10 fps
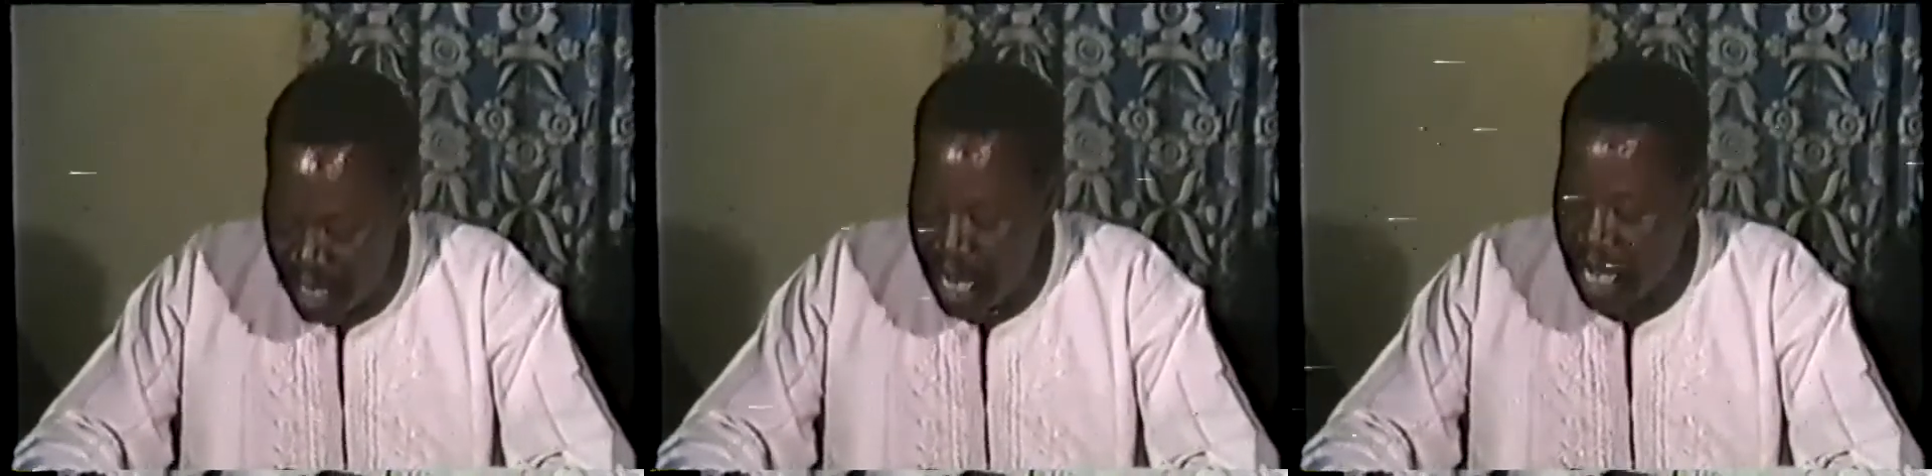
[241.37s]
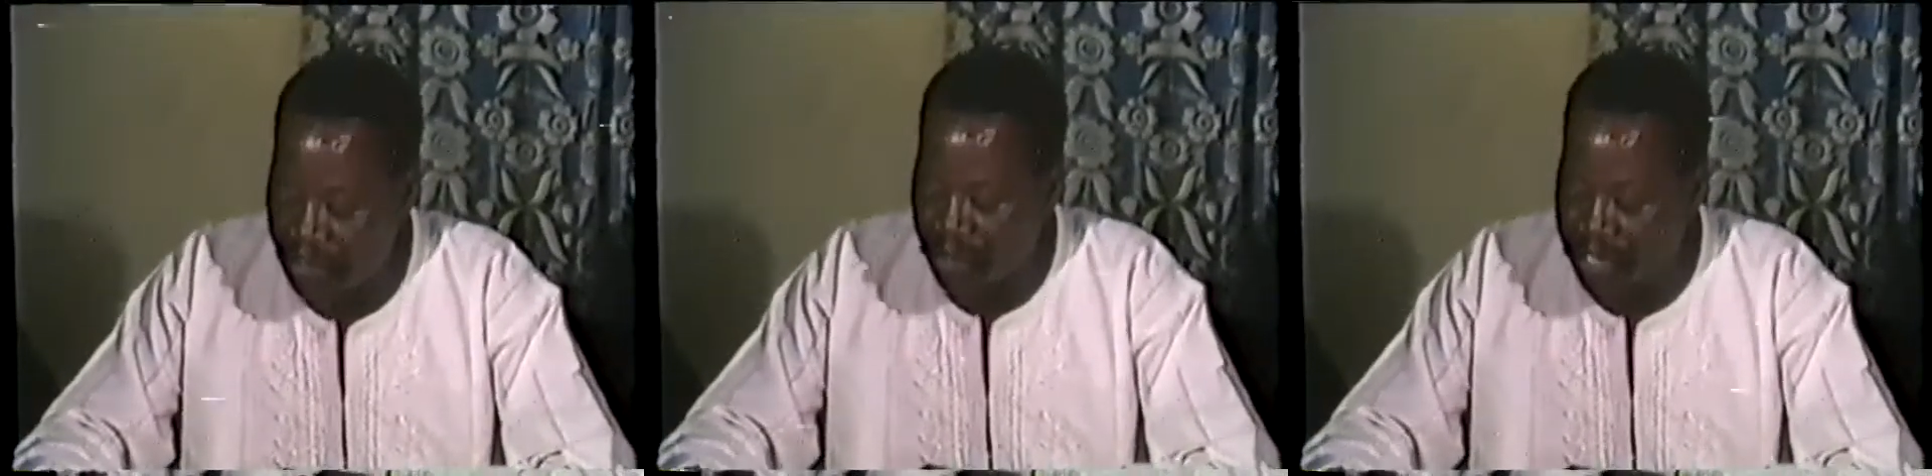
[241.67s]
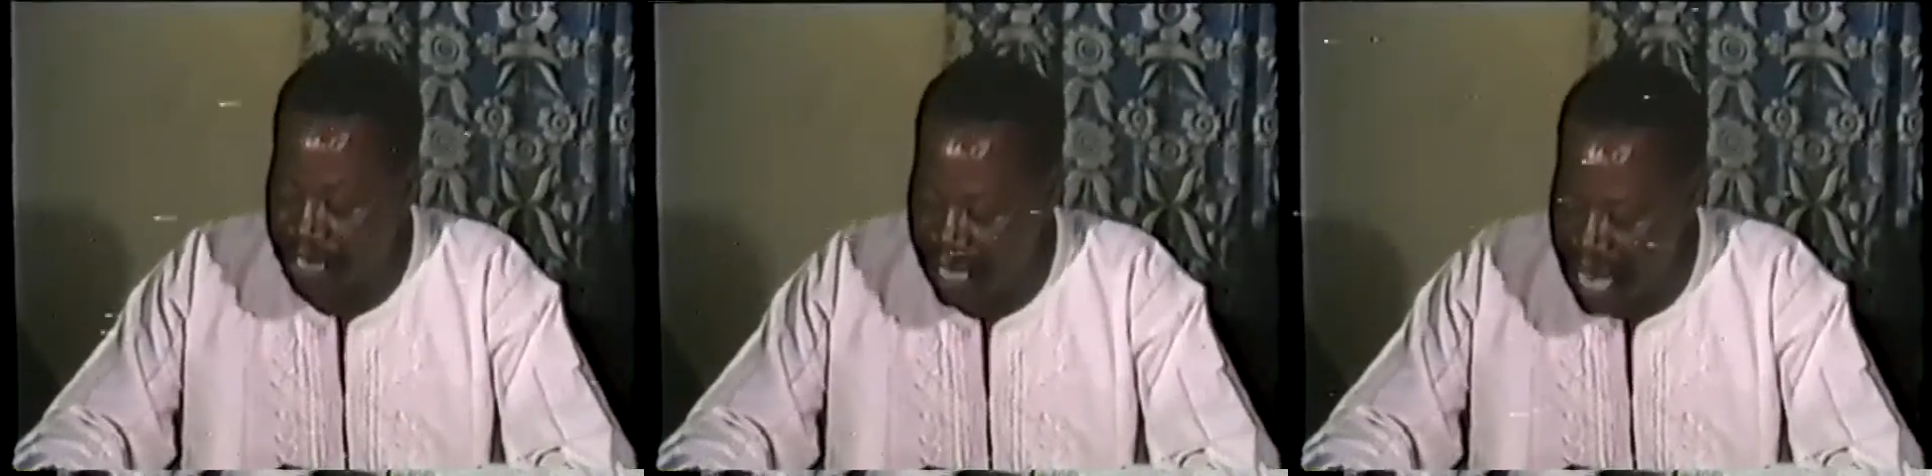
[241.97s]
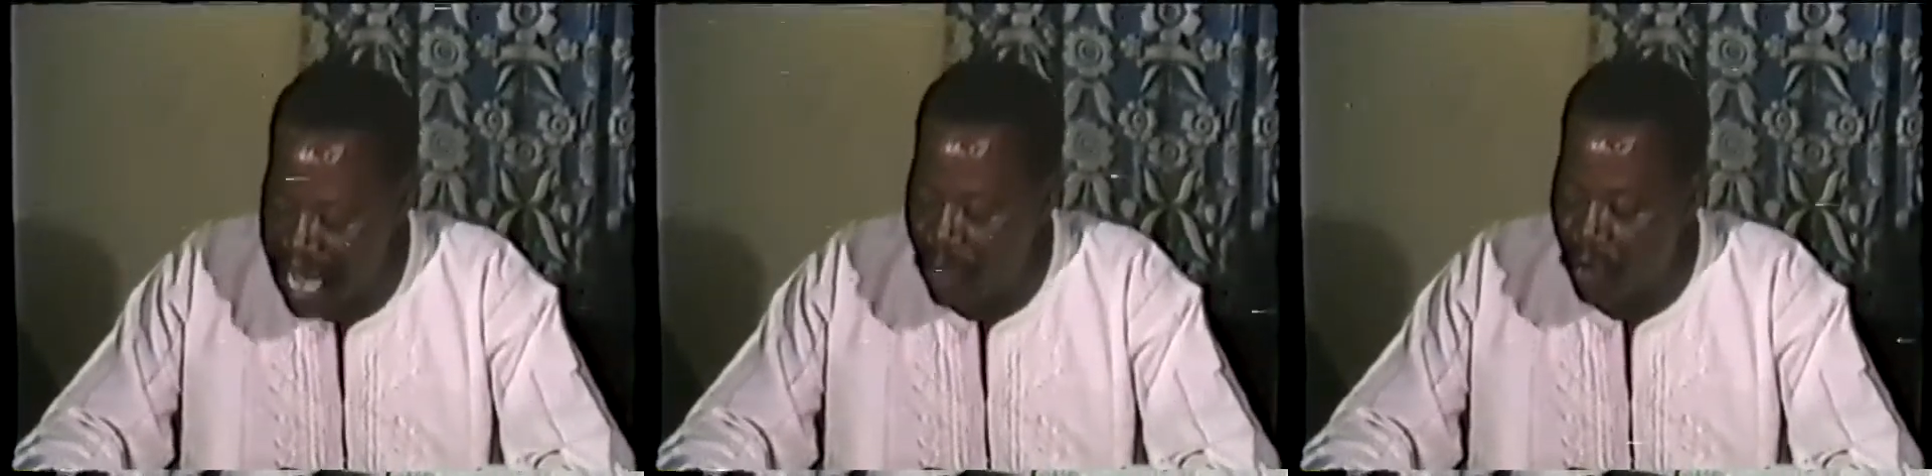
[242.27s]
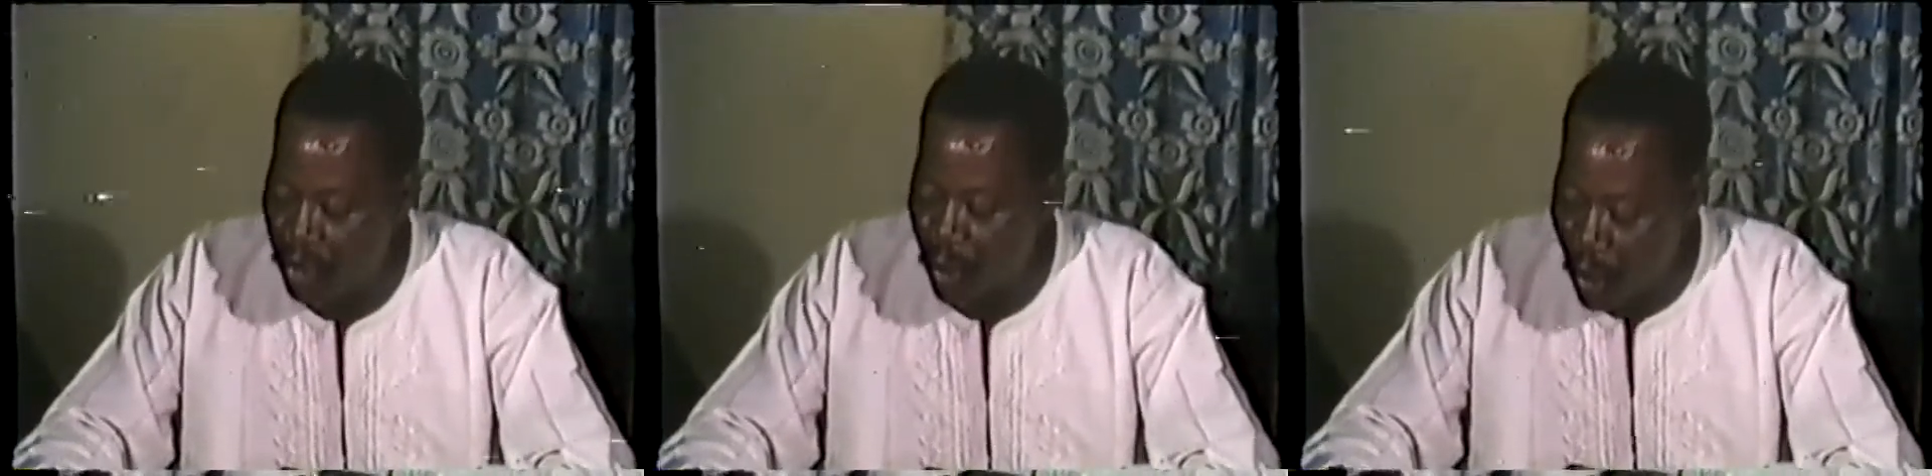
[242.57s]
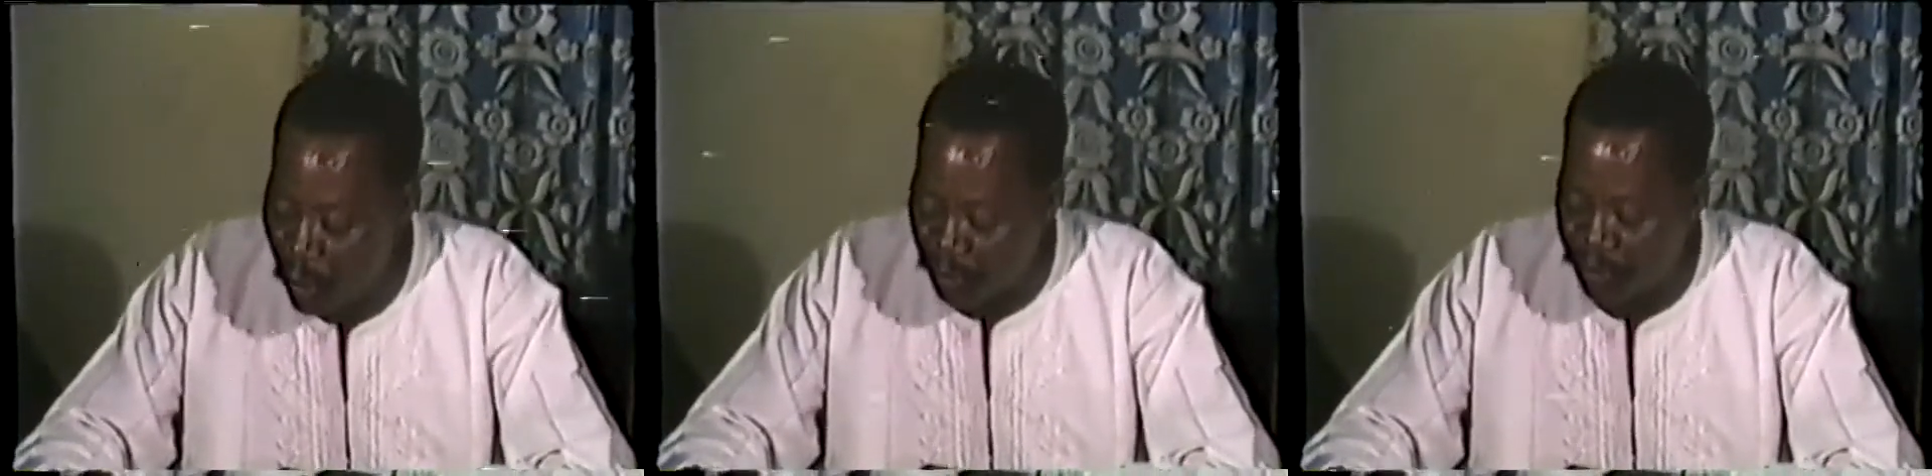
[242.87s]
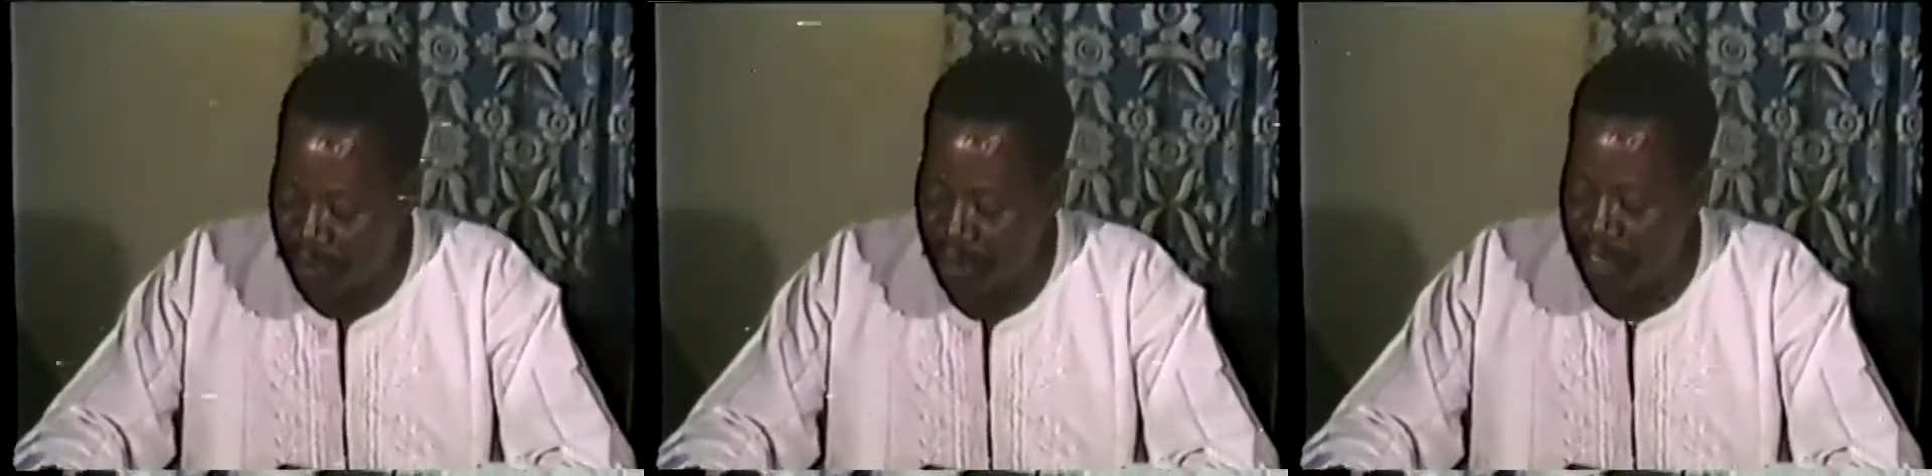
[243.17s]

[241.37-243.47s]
and to declare on oath